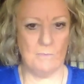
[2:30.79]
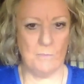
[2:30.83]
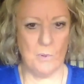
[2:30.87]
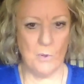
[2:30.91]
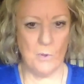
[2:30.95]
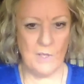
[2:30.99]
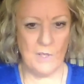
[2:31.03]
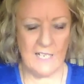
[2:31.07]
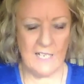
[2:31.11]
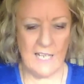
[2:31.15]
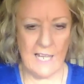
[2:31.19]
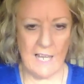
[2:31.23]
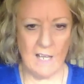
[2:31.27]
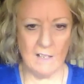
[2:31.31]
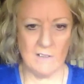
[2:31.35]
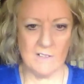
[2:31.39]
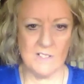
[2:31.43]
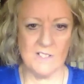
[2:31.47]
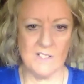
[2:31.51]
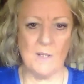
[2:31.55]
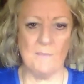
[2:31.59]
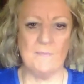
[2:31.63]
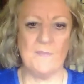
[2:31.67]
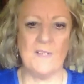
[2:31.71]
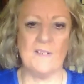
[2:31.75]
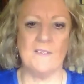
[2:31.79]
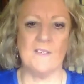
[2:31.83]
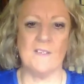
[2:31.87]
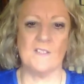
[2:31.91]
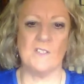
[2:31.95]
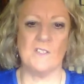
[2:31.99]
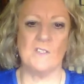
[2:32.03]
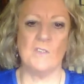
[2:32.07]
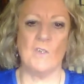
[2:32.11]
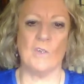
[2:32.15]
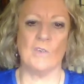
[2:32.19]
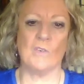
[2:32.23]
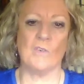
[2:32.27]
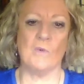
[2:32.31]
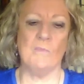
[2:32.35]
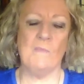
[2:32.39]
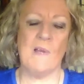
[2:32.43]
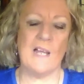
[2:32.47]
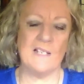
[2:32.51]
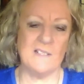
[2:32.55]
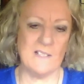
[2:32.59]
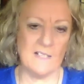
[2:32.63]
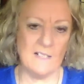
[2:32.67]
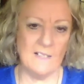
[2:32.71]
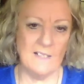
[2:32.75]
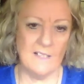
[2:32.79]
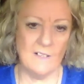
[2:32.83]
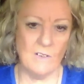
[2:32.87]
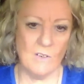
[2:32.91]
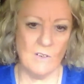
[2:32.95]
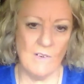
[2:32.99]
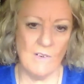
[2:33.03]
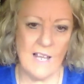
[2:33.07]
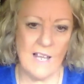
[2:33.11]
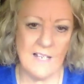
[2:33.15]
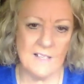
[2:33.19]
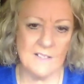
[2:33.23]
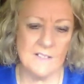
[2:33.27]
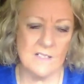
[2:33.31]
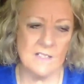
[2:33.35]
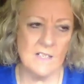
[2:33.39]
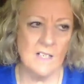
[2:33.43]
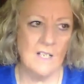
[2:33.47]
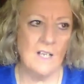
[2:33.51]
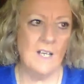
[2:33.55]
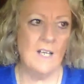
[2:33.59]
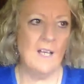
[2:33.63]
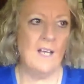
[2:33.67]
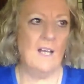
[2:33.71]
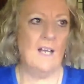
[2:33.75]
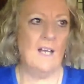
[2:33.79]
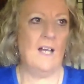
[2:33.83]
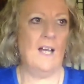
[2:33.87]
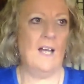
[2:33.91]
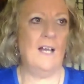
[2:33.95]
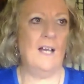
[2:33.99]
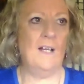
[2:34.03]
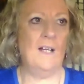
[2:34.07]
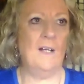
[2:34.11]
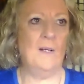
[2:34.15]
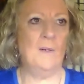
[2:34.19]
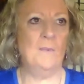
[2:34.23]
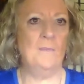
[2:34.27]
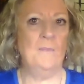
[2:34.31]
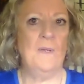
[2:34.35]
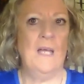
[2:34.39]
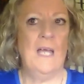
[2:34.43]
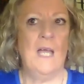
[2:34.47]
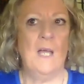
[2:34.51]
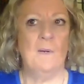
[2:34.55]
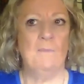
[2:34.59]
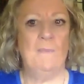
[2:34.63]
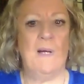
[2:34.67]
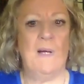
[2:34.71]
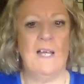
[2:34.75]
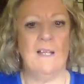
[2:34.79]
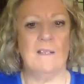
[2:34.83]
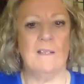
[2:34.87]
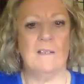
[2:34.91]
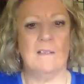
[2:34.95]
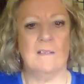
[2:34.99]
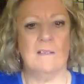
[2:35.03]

putting out something that's not grammatically correct. But